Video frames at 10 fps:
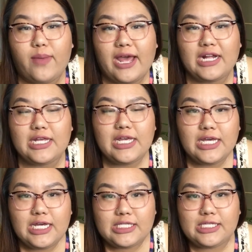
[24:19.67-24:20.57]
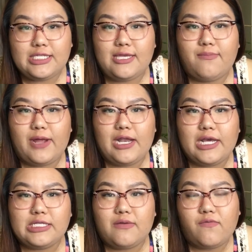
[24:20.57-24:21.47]
back to see my
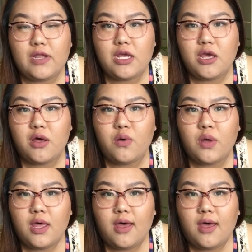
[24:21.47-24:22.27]
next video.